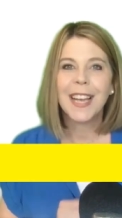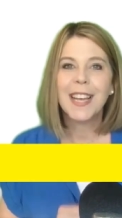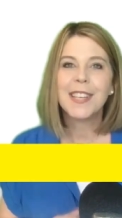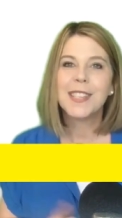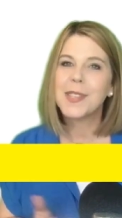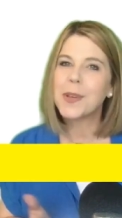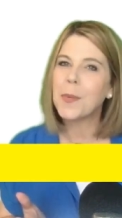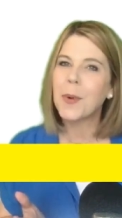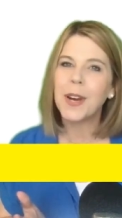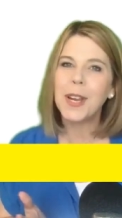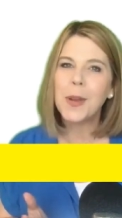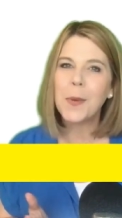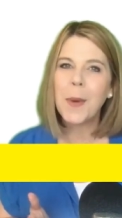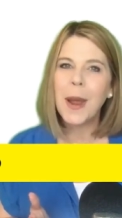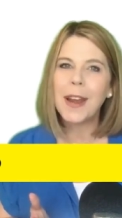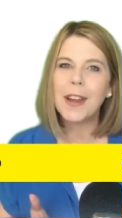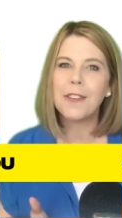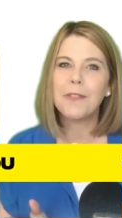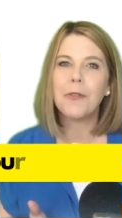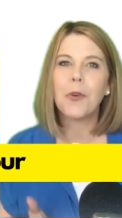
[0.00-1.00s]
So, what are you
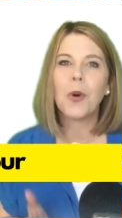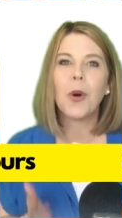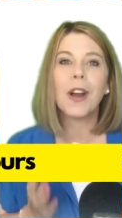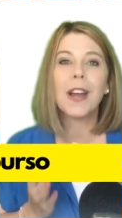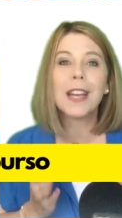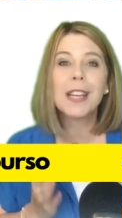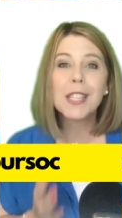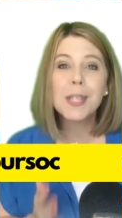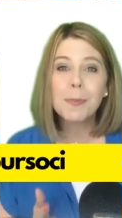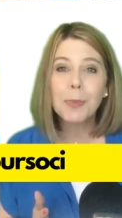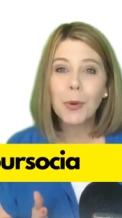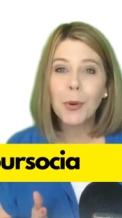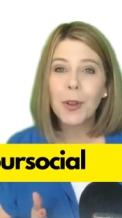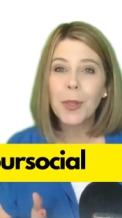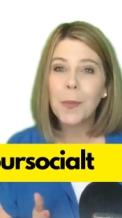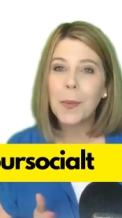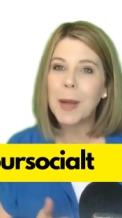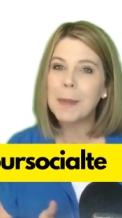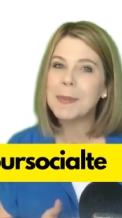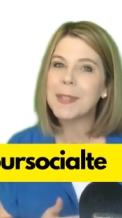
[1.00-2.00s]
waiting for? Explore the
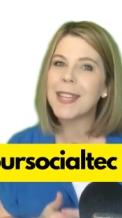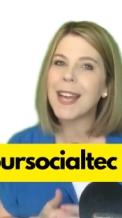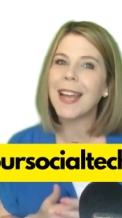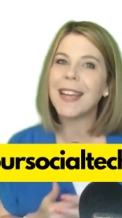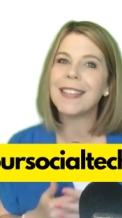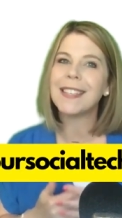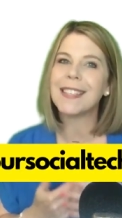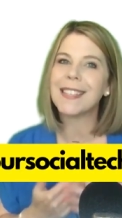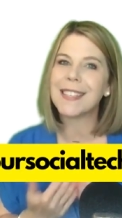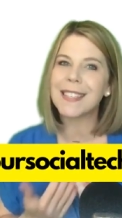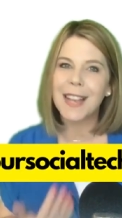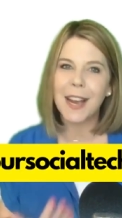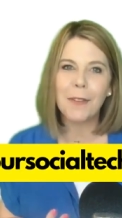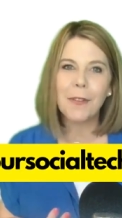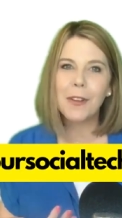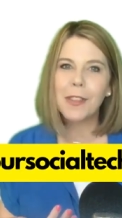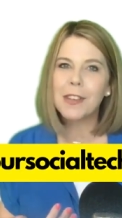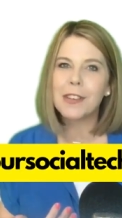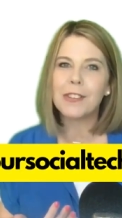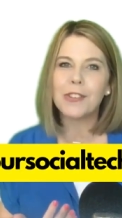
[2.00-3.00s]
website, discover
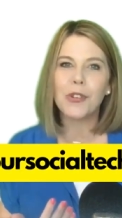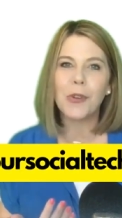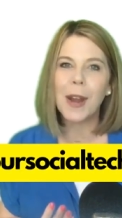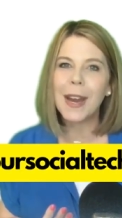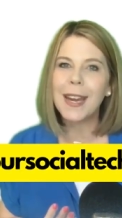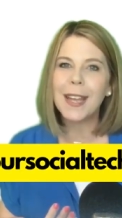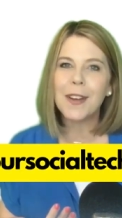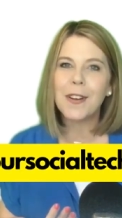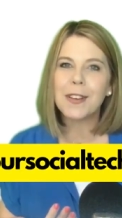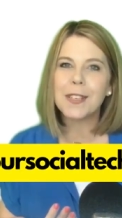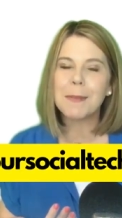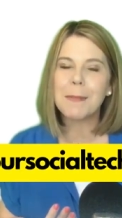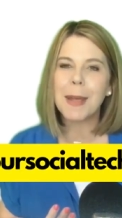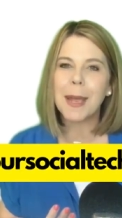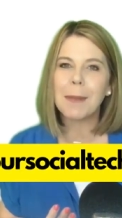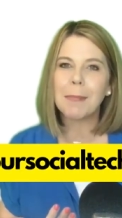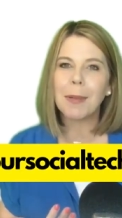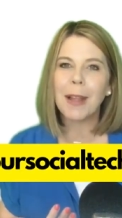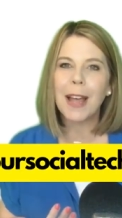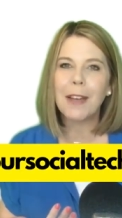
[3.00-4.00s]
the training on
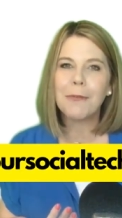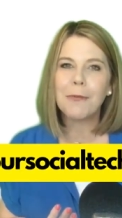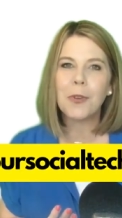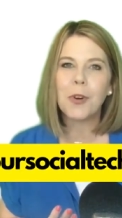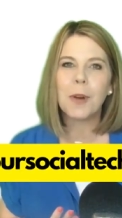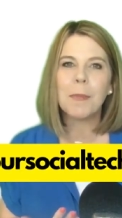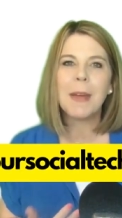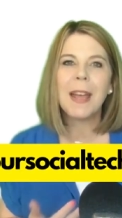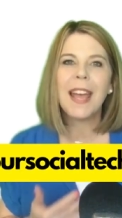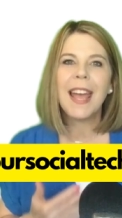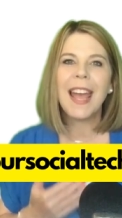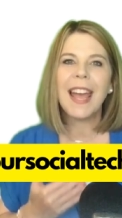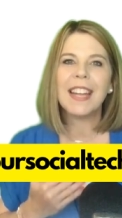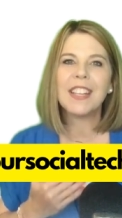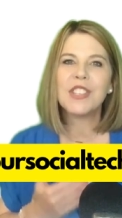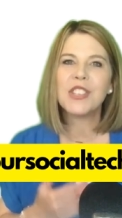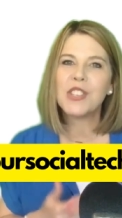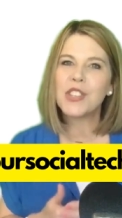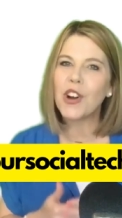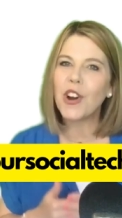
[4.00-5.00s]
demand platform, and
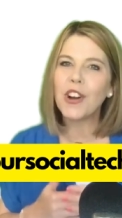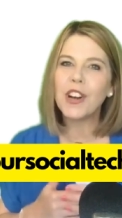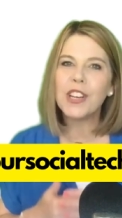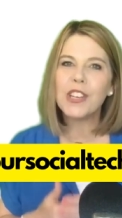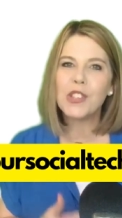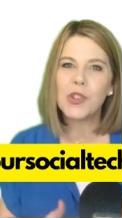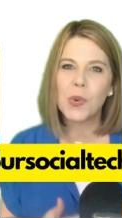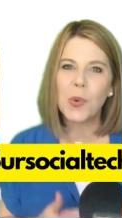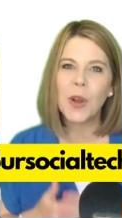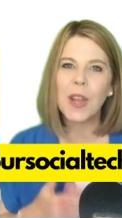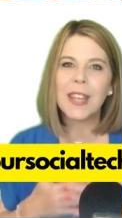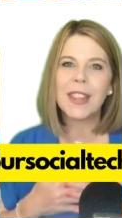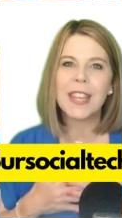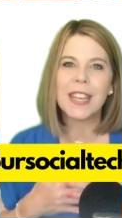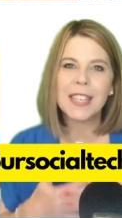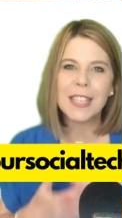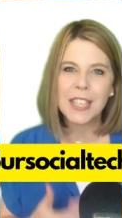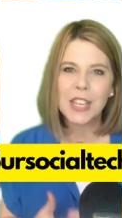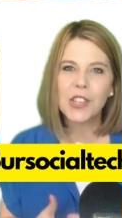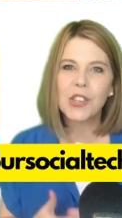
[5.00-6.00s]
start enjoying the
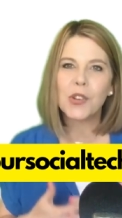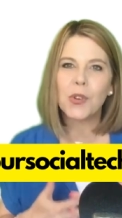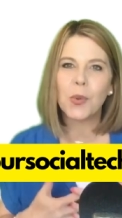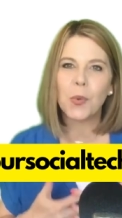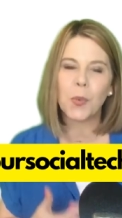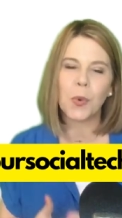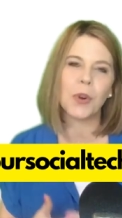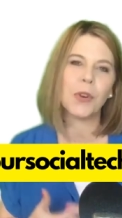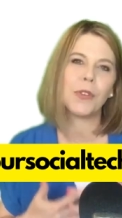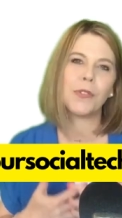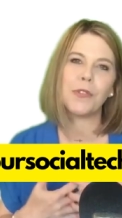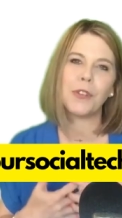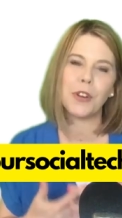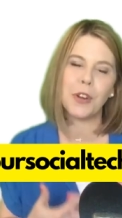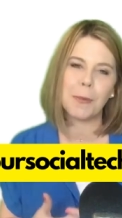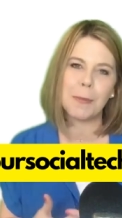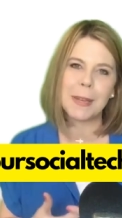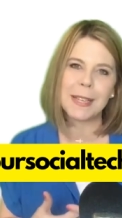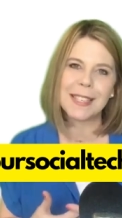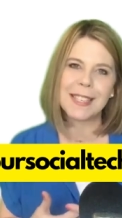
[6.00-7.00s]
digital world for
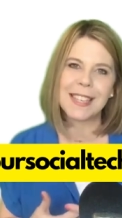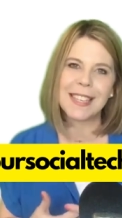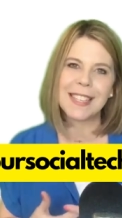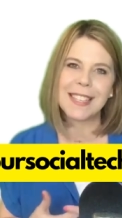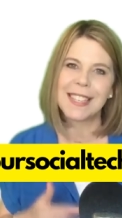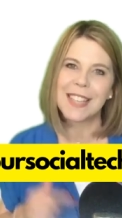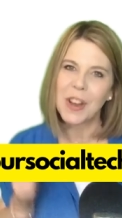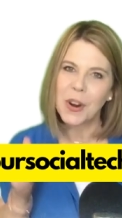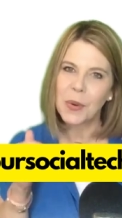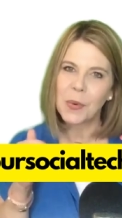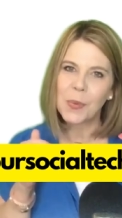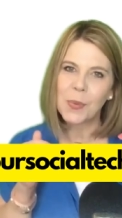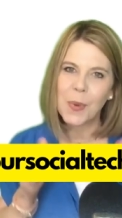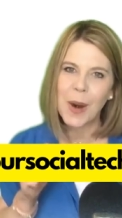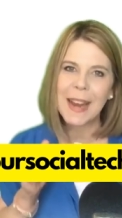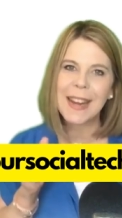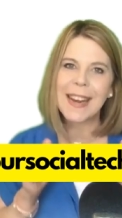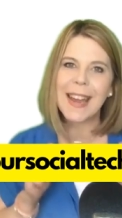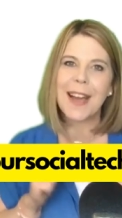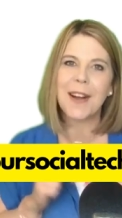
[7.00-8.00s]
your business
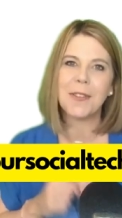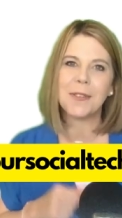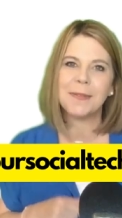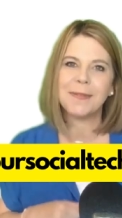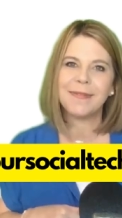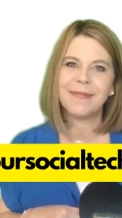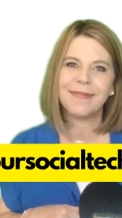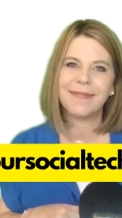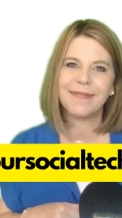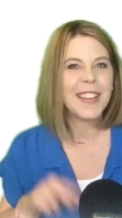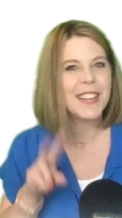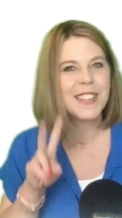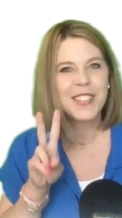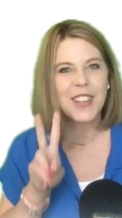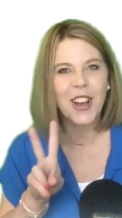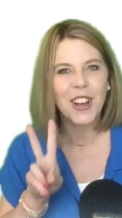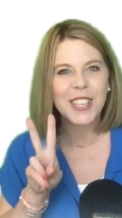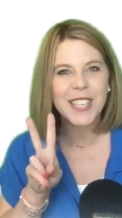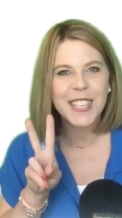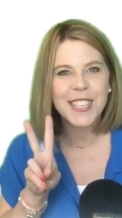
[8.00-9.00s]
right now. Talk to you